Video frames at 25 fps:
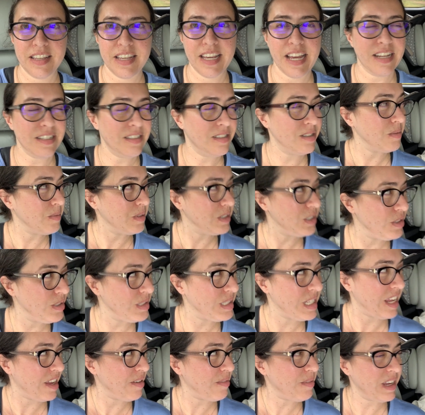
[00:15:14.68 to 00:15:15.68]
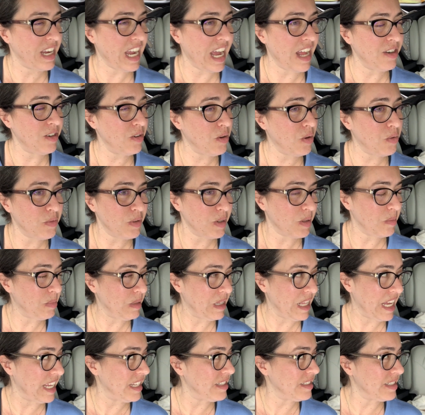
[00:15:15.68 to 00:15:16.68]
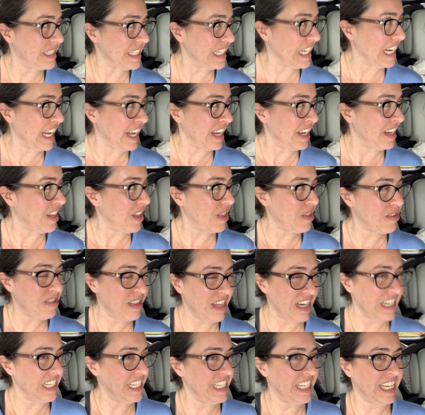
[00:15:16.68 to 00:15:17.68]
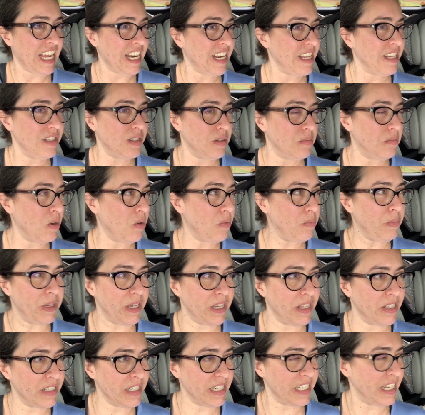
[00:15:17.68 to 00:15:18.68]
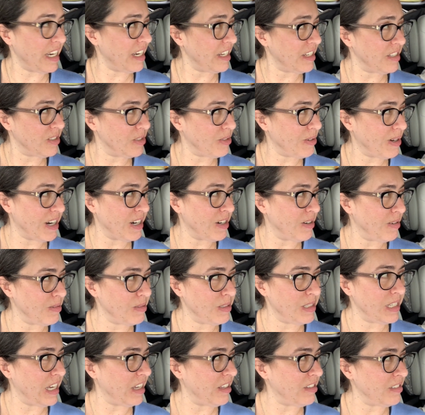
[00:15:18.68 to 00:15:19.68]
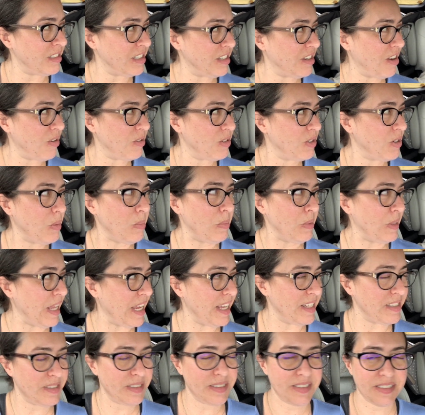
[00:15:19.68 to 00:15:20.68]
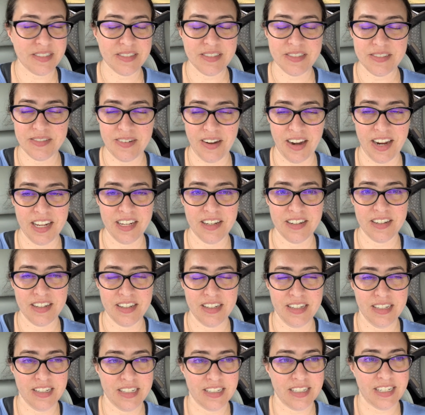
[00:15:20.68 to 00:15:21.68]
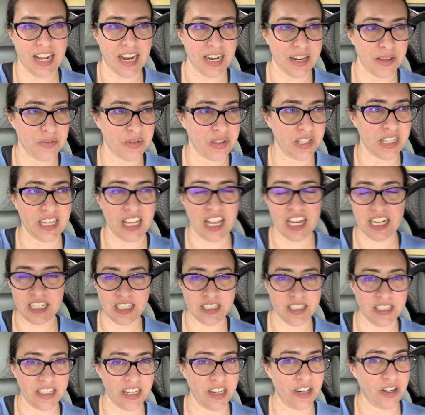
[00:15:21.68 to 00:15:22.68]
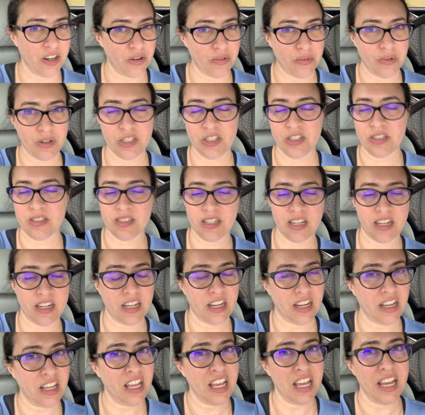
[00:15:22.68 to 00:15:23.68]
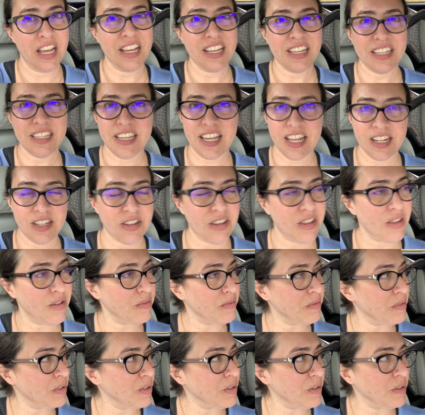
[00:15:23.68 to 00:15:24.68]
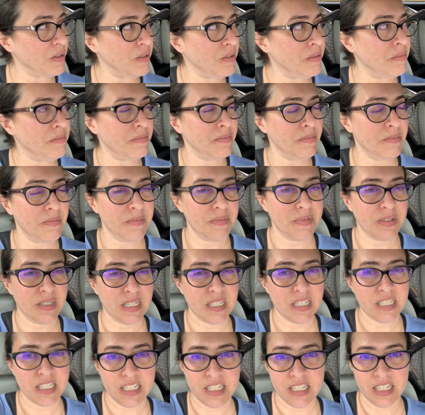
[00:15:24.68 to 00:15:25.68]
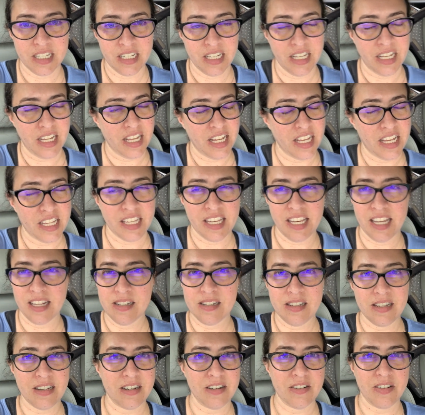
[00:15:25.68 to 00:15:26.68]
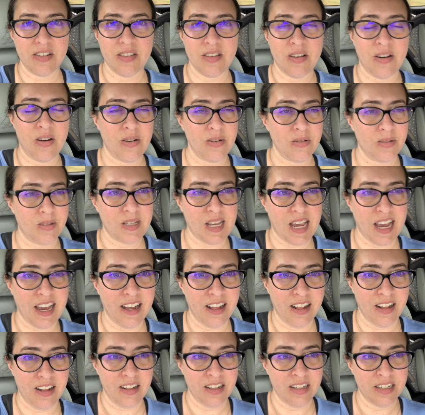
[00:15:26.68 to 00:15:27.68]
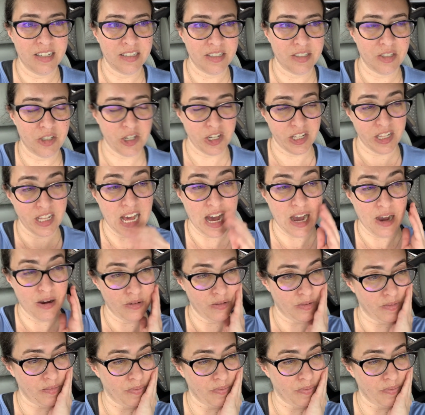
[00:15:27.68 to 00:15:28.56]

Yeah, so would you say we got no real plans today other than getting to Mobile and getting to our hotel? No, no plans, right? Not even like dinner. We're just gonna get to the room, get dinner in the hotel, chill out.